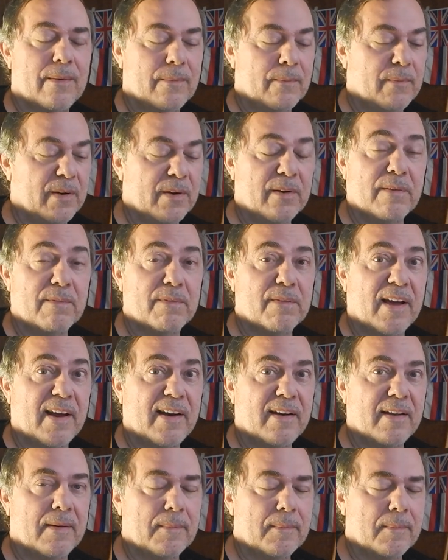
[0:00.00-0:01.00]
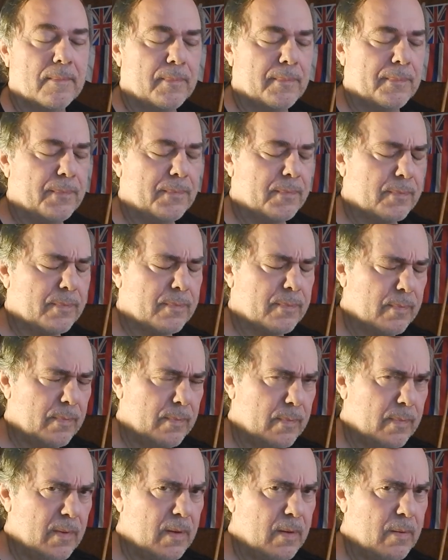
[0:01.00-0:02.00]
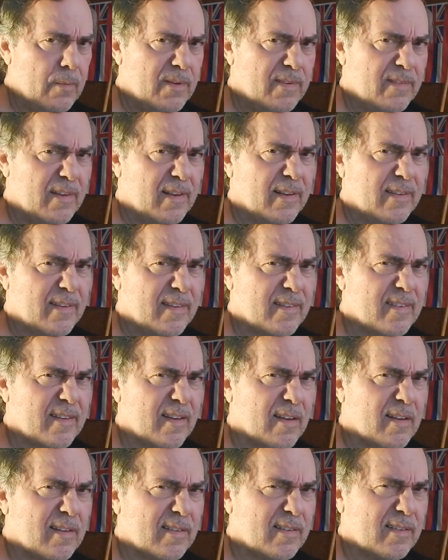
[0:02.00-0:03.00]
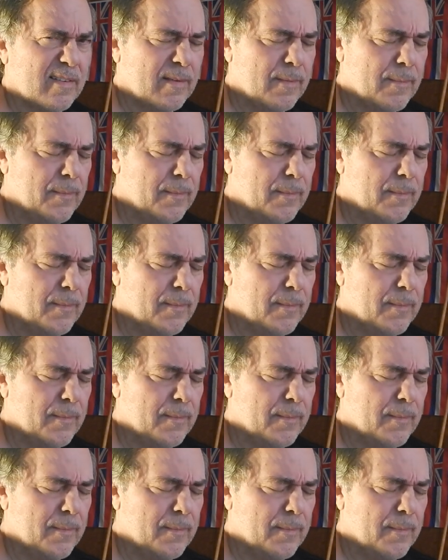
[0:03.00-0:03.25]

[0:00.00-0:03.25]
We couldn't find it. We still had the skulls.